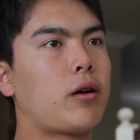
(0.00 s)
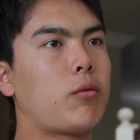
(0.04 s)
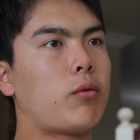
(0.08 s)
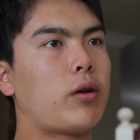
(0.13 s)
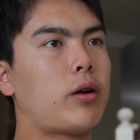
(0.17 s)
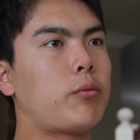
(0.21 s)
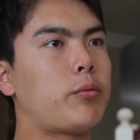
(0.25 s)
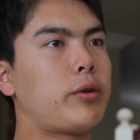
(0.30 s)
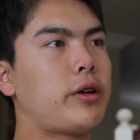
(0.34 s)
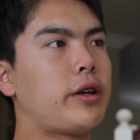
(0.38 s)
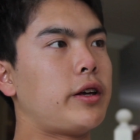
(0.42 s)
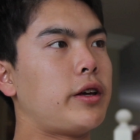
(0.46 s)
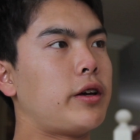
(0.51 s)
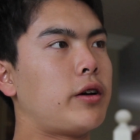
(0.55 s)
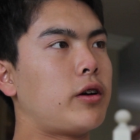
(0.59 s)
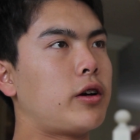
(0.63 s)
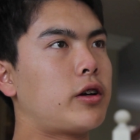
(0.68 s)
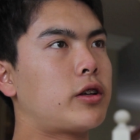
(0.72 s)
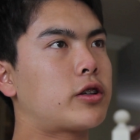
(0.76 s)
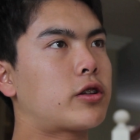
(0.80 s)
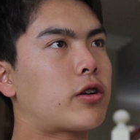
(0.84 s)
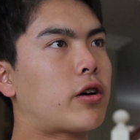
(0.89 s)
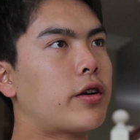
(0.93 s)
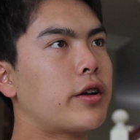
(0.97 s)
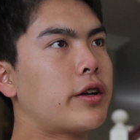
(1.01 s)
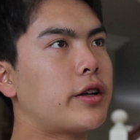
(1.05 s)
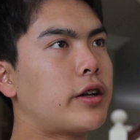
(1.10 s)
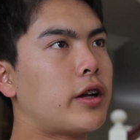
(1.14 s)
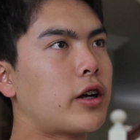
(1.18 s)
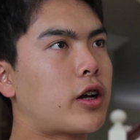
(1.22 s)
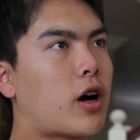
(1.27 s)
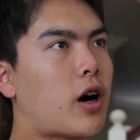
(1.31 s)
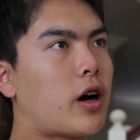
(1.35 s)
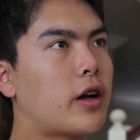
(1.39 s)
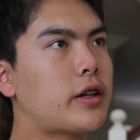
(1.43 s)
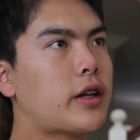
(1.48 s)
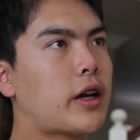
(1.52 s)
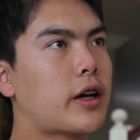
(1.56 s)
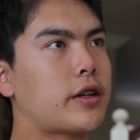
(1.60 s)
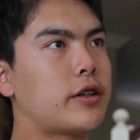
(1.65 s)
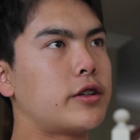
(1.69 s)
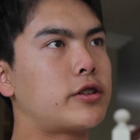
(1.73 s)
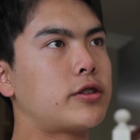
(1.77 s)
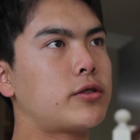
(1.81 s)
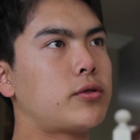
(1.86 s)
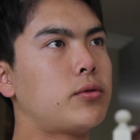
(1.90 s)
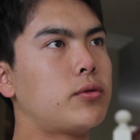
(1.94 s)
when we started
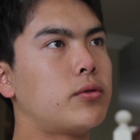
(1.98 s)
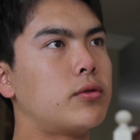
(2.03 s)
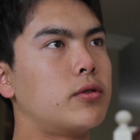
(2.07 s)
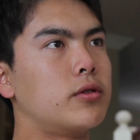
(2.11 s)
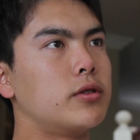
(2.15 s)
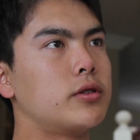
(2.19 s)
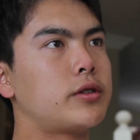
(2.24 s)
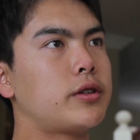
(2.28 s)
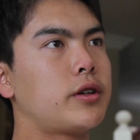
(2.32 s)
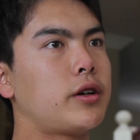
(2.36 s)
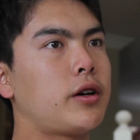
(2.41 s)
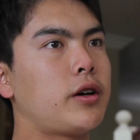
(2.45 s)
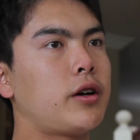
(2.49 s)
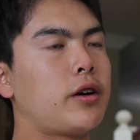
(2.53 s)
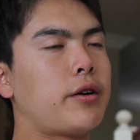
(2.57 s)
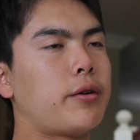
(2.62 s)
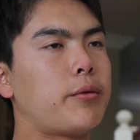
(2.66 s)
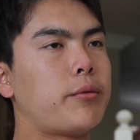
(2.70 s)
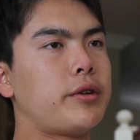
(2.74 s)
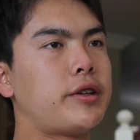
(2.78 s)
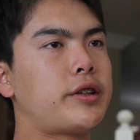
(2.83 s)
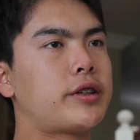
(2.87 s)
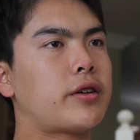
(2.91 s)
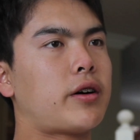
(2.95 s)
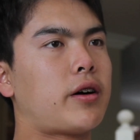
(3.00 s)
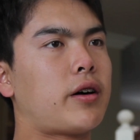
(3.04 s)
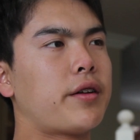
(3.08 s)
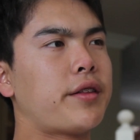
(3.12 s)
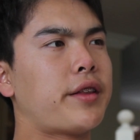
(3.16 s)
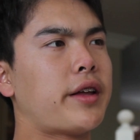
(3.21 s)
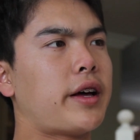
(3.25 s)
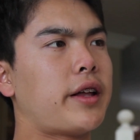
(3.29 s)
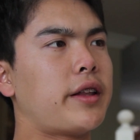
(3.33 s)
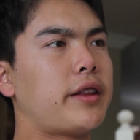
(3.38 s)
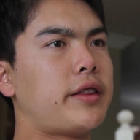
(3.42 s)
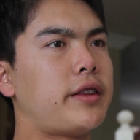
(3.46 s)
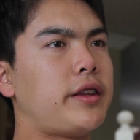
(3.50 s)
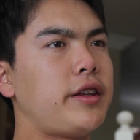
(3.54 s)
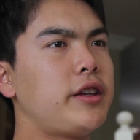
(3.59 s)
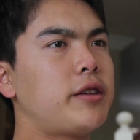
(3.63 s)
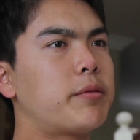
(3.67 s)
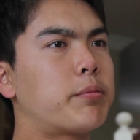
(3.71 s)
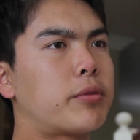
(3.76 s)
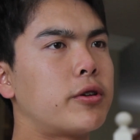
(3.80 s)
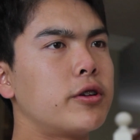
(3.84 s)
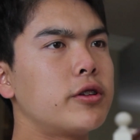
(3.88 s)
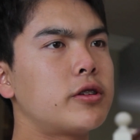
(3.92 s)
contacting schools, we saw that
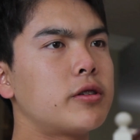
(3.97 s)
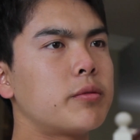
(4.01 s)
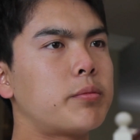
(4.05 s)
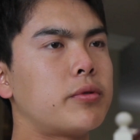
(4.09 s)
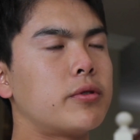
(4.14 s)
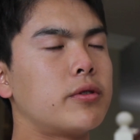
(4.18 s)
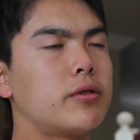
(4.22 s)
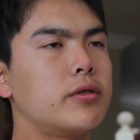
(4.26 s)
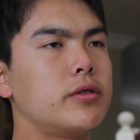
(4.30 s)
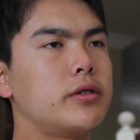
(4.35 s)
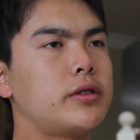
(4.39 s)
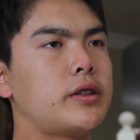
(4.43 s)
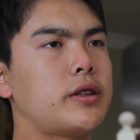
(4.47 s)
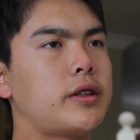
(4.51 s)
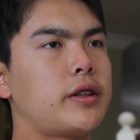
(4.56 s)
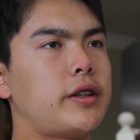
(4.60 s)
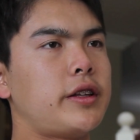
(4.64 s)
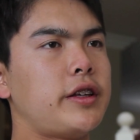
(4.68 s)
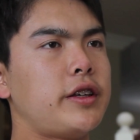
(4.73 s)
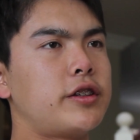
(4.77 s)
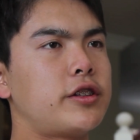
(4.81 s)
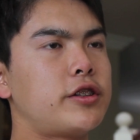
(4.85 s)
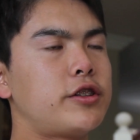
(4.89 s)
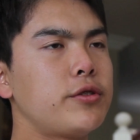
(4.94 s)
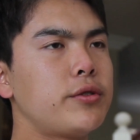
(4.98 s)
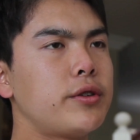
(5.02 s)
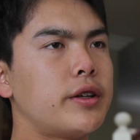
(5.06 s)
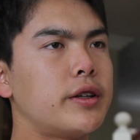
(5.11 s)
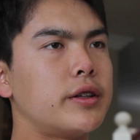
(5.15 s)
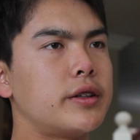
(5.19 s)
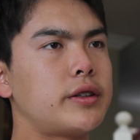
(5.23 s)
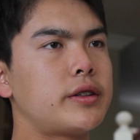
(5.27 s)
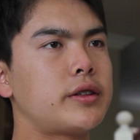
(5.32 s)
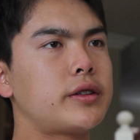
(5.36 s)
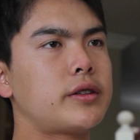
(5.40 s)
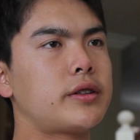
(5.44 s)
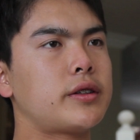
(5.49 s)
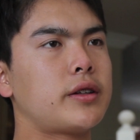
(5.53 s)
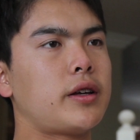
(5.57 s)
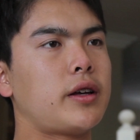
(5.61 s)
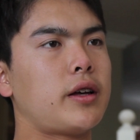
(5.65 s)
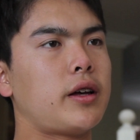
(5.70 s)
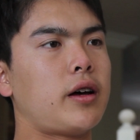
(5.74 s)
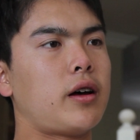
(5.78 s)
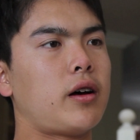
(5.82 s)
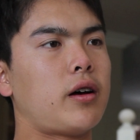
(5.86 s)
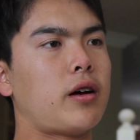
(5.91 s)
these principals, these students
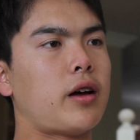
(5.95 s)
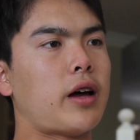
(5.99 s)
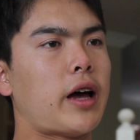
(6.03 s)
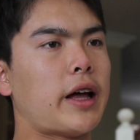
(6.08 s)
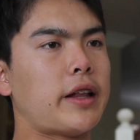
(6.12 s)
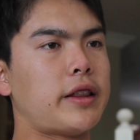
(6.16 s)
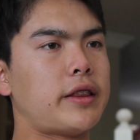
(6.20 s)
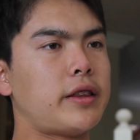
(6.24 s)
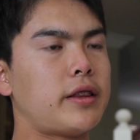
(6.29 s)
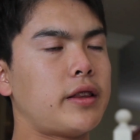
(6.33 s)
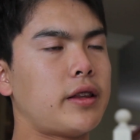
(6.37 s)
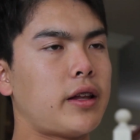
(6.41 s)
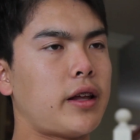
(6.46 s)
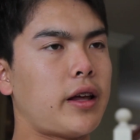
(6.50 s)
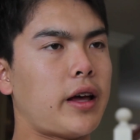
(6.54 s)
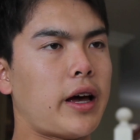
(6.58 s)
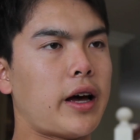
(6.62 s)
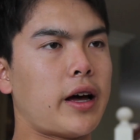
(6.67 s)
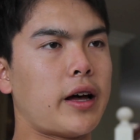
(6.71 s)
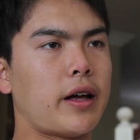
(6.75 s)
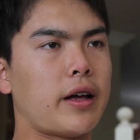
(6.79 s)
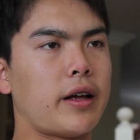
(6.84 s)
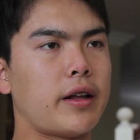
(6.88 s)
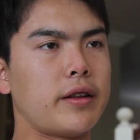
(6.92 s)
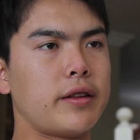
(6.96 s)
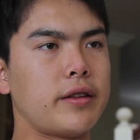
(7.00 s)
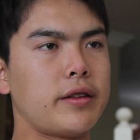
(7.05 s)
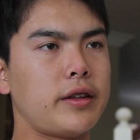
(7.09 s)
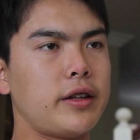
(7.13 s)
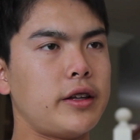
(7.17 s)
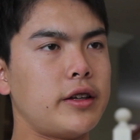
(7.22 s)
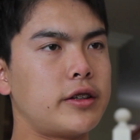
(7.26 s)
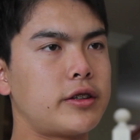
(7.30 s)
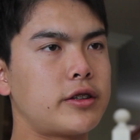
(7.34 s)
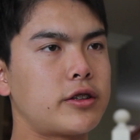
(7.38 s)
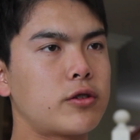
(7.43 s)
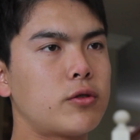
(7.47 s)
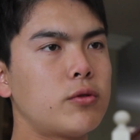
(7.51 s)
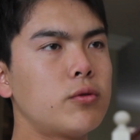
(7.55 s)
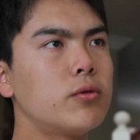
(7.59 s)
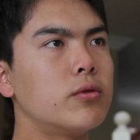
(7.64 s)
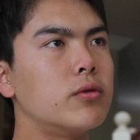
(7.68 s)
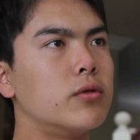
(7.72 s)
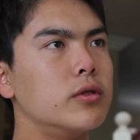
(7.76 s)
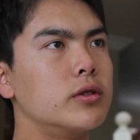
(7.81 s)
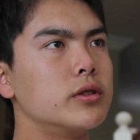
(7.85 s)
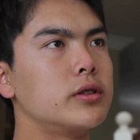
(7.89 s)
at and these
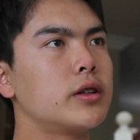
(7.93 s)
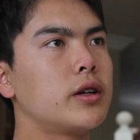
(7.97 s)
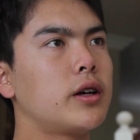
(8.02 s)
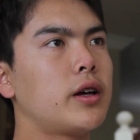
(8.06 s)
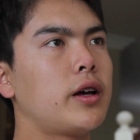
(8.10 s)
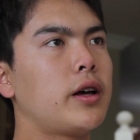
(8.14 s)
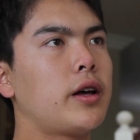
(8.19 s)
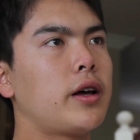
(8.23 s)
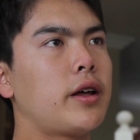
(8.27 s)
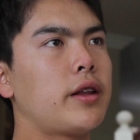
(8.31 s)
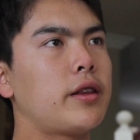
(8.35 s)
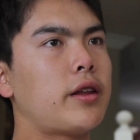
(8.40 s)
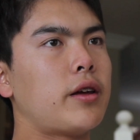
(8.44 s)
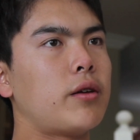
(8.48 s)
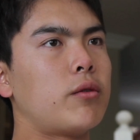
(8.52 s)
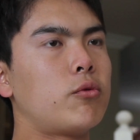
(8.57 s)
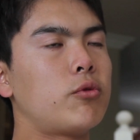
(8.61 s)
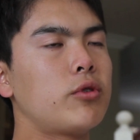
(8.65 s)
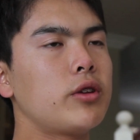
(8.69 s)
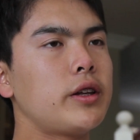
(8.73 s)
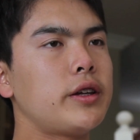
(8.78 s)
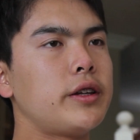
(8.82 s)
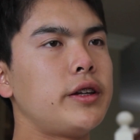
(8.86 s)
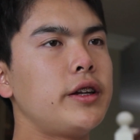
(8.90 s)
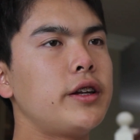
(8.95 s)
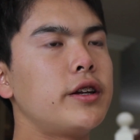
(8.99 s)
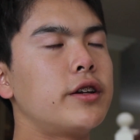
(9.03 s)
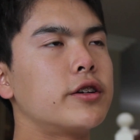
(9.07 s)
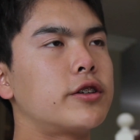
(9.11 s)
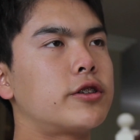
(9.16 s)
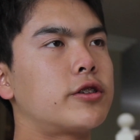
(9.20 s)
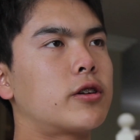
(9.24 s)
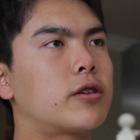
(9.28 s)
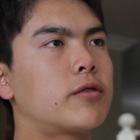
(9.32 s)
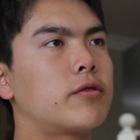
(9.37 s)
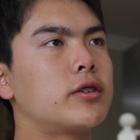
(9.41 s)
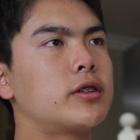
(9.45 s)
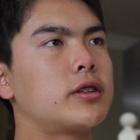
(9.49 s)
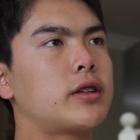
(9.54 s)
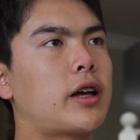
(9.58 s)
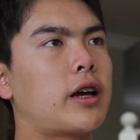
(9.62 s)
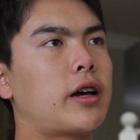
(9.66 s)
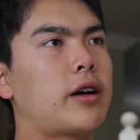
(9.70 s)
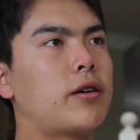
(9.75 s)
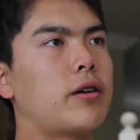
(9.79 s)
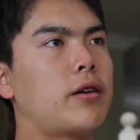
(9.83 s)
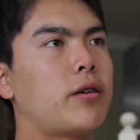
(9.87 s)
schools, they really needed a
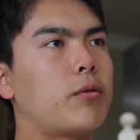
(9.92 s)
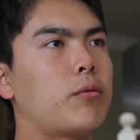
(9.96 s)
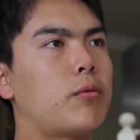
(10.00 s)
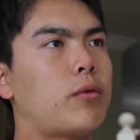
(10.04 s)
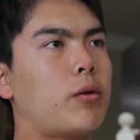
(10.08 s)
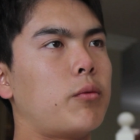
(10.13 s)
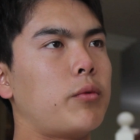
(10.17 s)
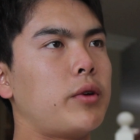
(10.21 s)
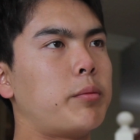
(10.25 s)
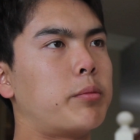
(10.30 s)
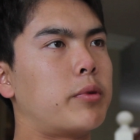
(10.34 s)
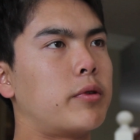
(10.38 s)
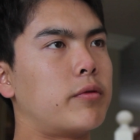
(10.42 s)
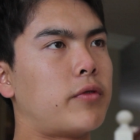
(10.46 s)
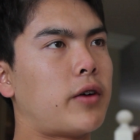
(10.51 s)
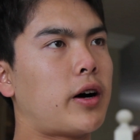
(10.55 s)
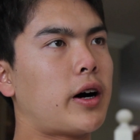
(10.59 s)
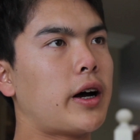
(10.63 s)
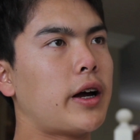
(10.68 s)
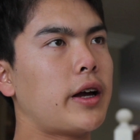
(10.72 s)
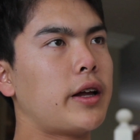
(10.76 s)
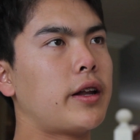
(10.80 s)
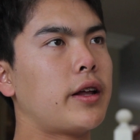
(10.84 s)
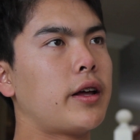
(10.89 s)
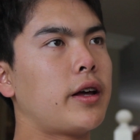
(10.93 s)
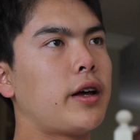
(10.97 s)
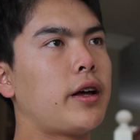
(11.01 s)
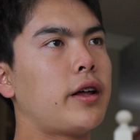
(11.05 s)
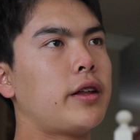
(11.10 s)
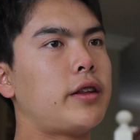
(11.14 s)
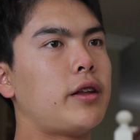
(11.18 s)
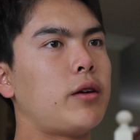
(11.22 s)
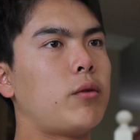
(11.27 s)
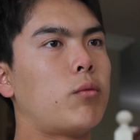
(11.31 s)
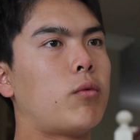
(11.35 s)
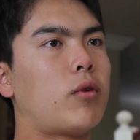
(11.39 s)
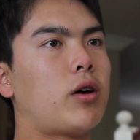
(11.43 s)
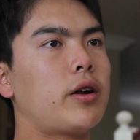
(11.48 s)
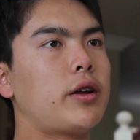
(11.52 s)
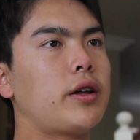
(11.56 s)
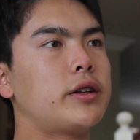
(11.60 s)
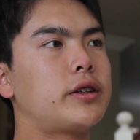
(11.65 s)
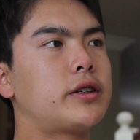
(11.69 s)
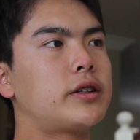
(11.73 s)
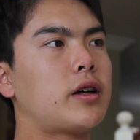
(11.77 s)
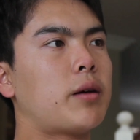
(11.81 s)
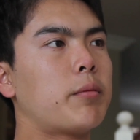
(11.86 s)
service like what we provide. They
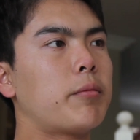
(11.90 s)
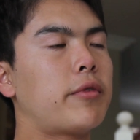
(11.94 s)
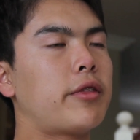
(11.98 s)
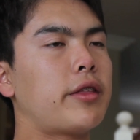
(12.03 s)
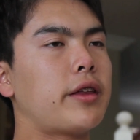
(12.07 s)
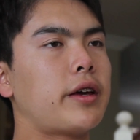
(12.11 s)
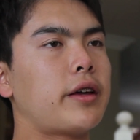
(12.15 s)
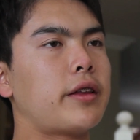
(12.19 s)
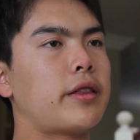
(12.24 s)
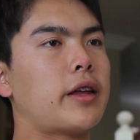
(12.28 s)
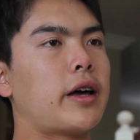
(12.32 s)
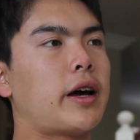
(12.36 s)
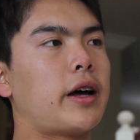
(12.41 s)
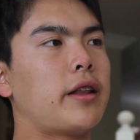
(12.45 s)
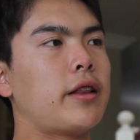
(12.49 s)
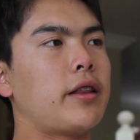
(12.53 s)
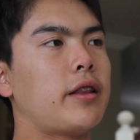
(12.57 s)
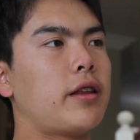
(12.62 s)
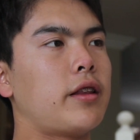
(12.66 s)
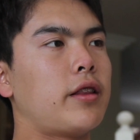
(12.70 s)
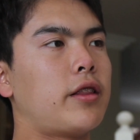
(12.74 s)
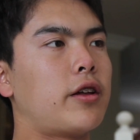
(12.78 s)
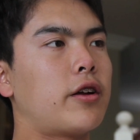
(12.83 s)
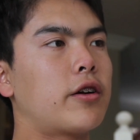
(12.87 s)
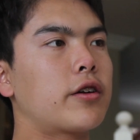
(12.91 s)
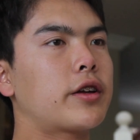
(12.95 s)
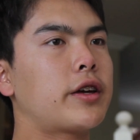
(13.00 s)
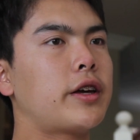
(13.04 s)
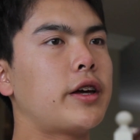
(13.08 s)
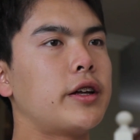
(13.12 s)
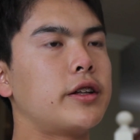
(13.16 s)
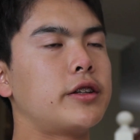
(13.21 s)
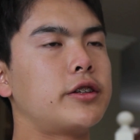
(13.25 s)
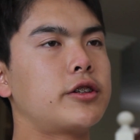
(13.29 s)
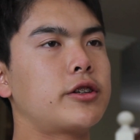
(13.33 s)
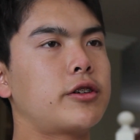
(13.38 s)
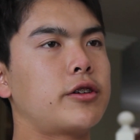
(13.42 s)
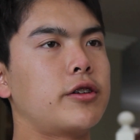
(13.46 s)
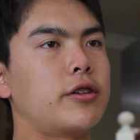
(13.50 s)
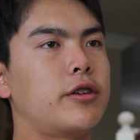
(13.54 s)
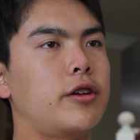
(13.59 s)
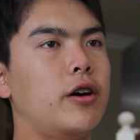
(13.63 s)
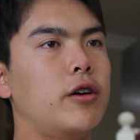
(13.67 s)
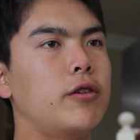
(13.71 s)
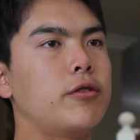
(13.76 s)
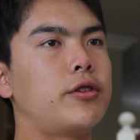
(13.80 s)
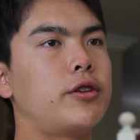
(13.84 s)
wanted something that their kids
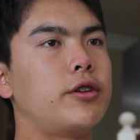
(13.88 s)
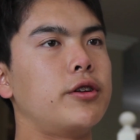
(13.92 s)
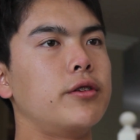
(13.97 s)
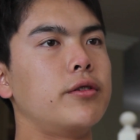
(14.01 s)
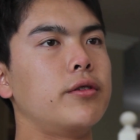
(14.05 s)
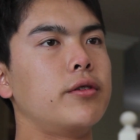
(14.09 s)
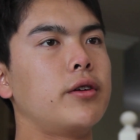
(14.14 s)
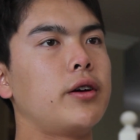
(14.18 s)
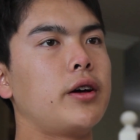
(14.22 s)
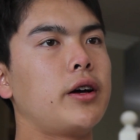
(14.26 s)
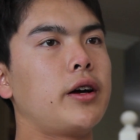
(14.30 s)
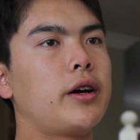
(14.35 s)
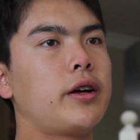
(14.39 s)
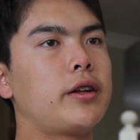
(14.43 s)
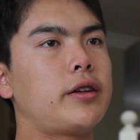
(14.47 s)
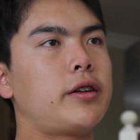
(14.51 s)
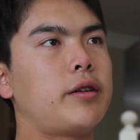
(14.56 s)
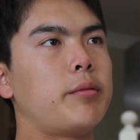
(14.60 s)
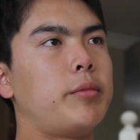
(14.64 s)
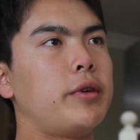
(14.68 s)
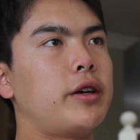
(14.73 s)
could go to to